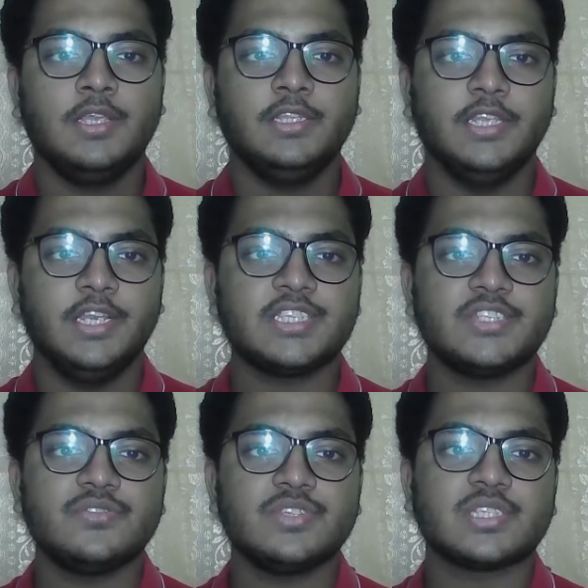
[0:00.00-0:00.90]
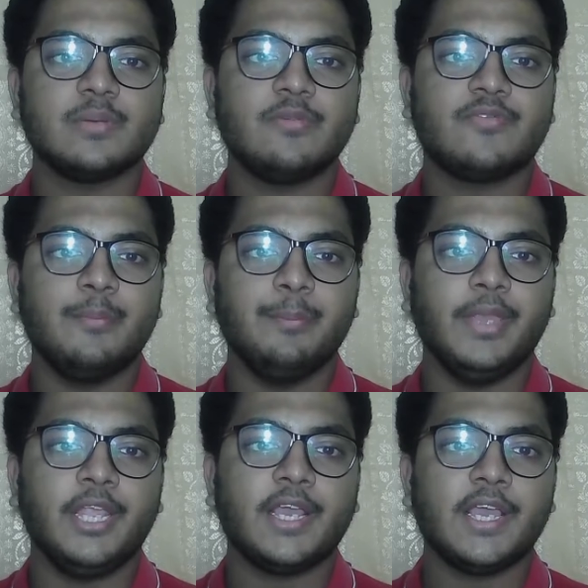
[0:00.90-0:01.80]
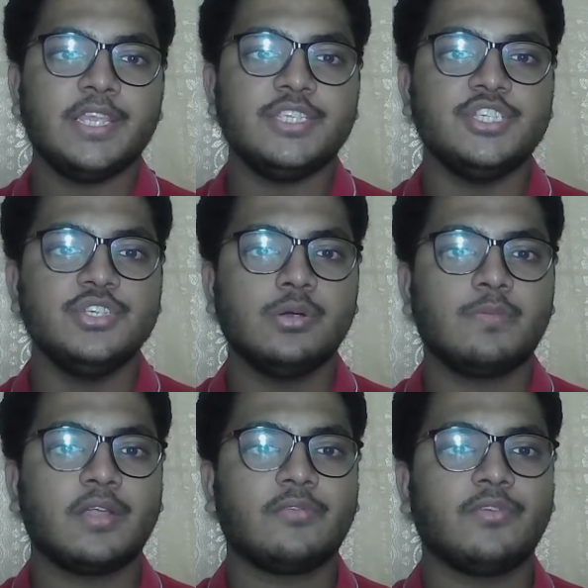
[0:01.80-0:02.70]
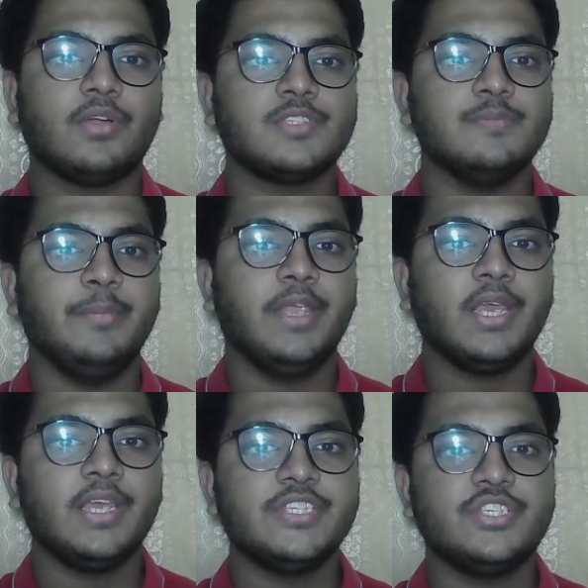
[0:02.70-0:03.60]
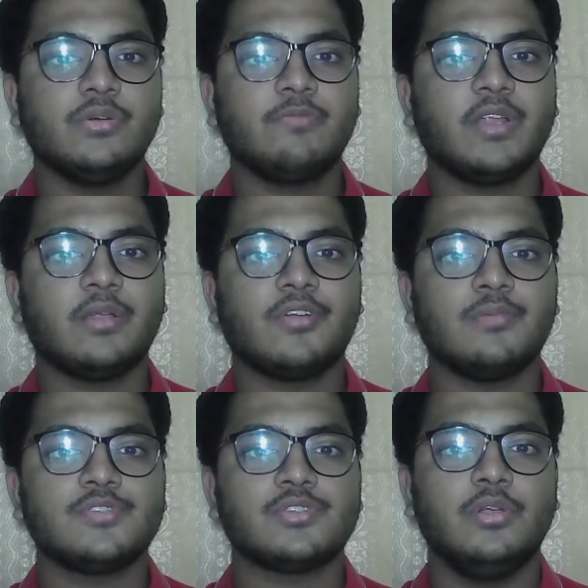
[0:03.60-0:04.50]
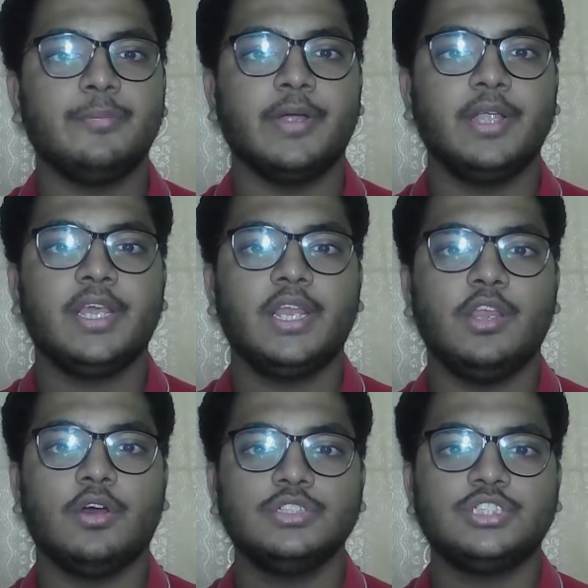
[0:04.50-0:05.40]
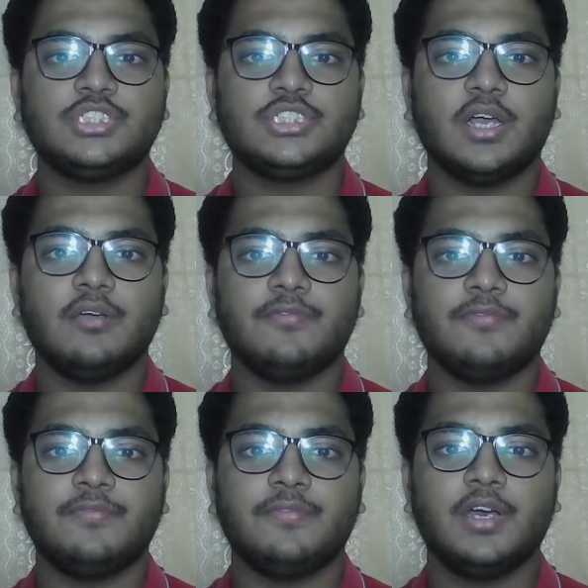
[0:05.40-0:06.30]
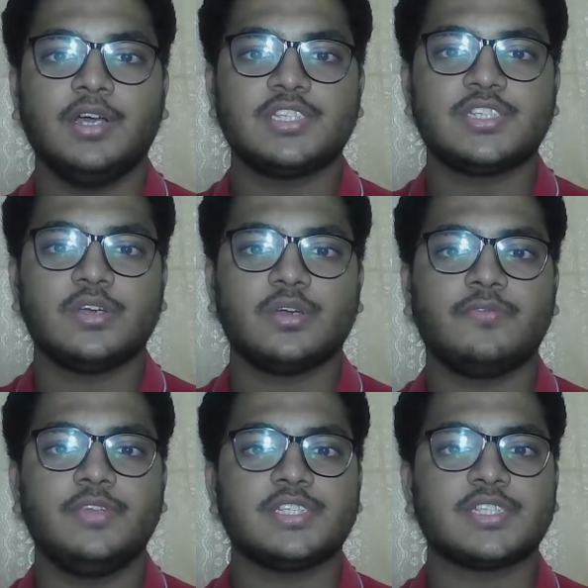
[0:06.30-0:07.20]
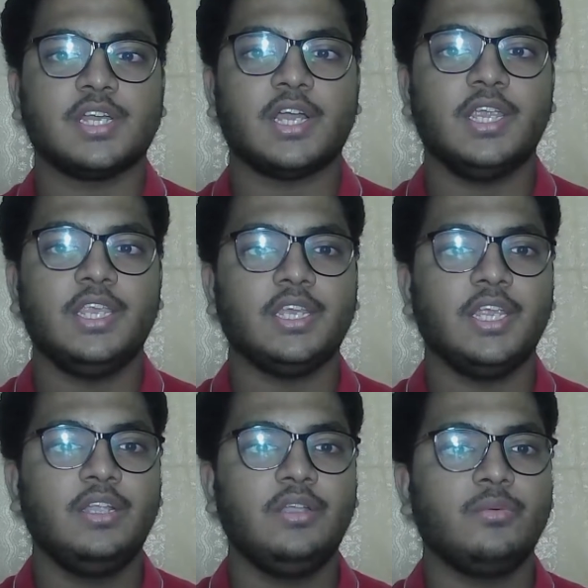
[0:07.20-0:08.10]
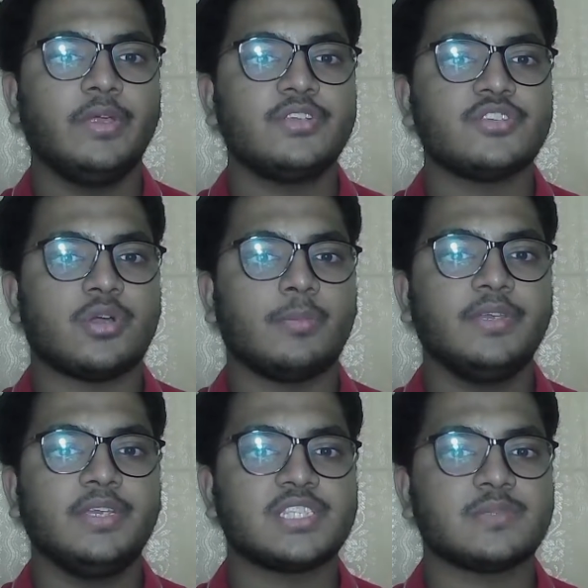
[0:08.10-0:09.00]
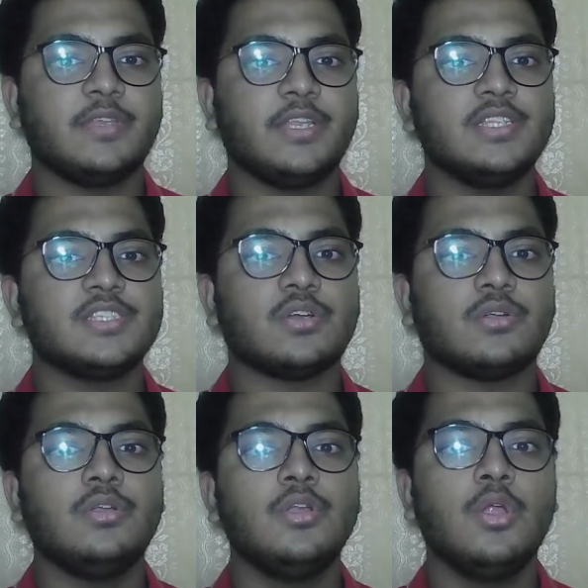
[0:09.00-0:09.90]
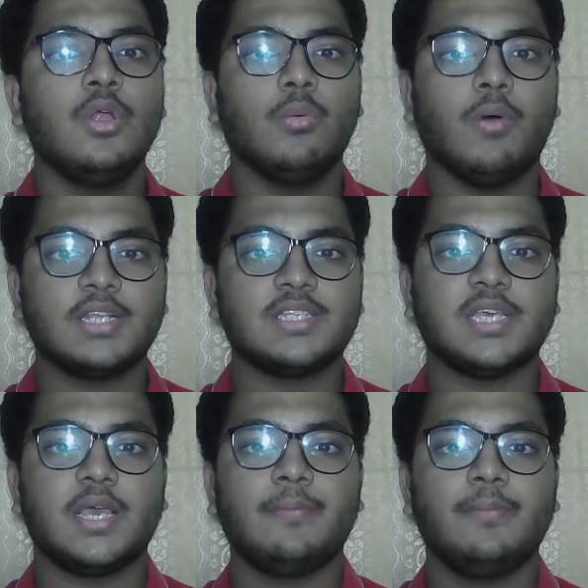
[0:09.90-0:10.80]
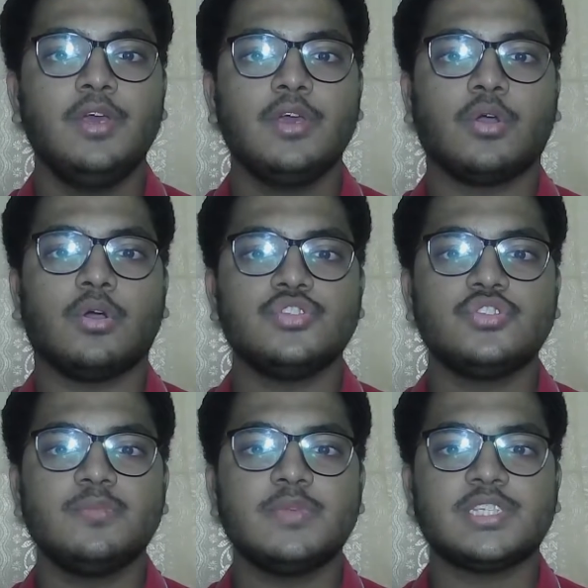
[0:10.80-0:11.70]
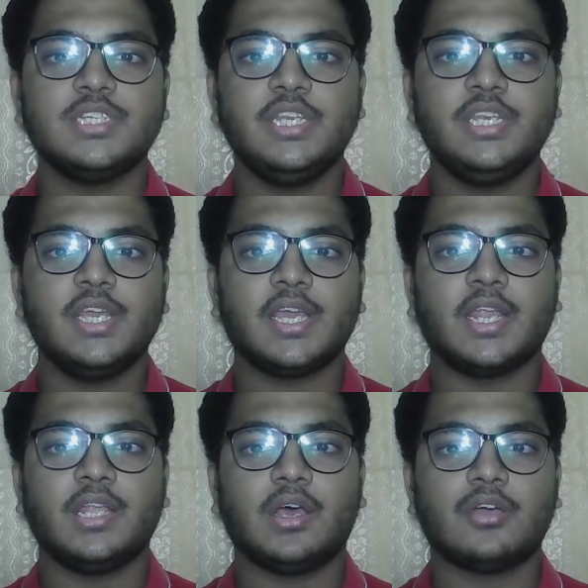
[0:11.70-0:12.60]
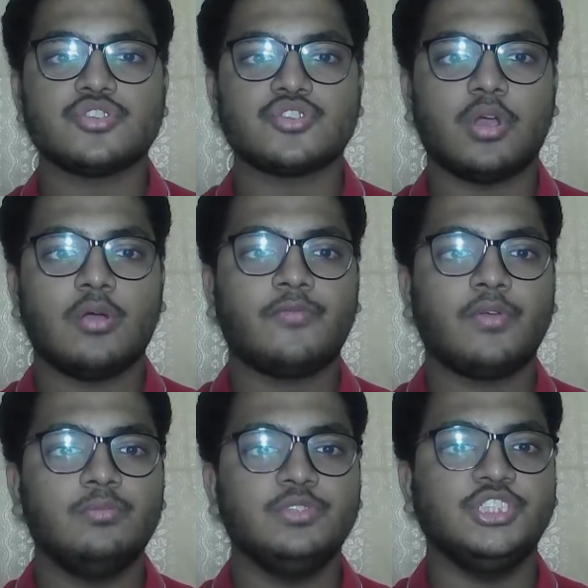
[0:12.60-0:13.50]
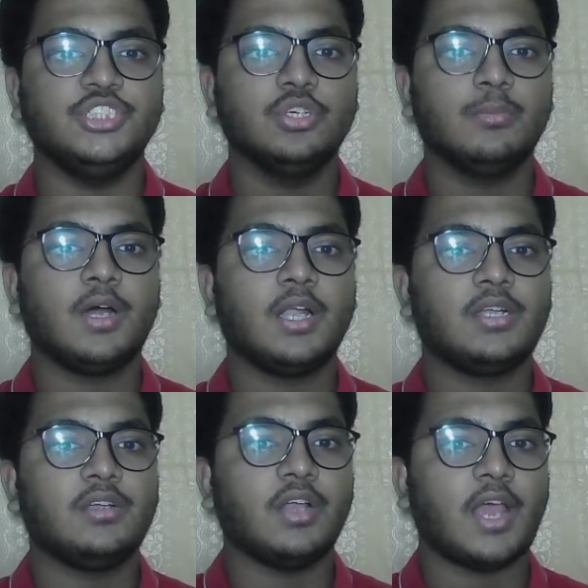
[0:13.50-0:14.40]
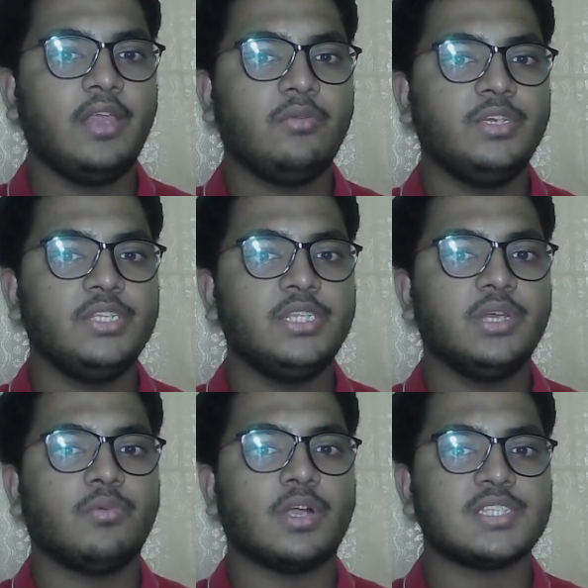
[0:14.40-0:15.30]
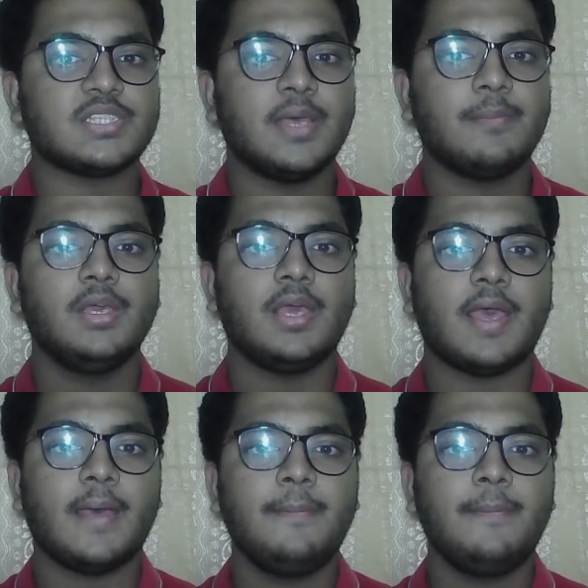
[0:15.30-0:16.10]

The next news is coming from Meta and Jio Platforms. Meta and Jio Platforms on Monday launched a first of its kind end-to-end shopping experience on WhatsApp. Consumers in India can now shop from JioMart right within the WhatsApp app.